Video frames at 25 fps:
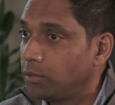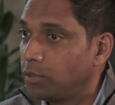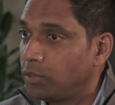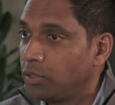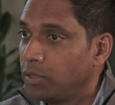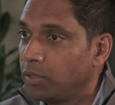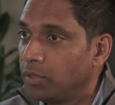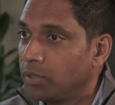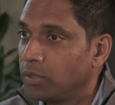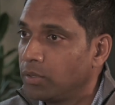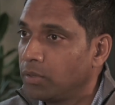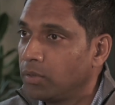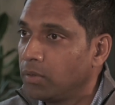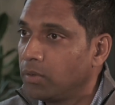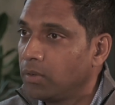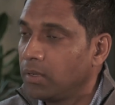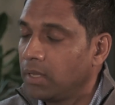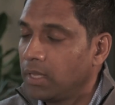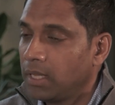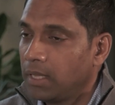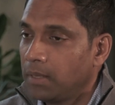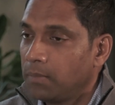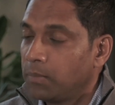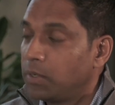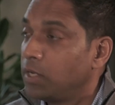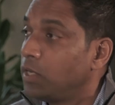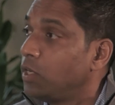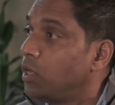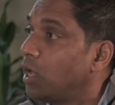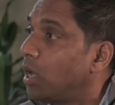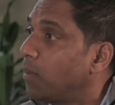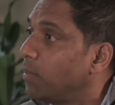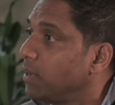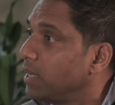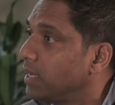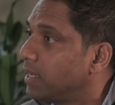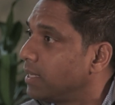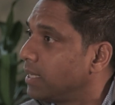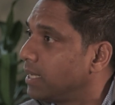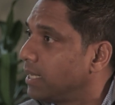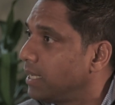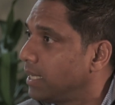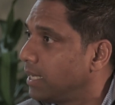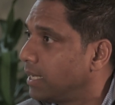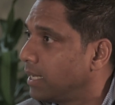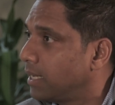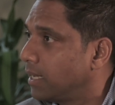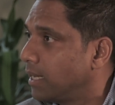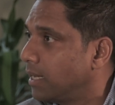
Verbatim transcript: through predominantly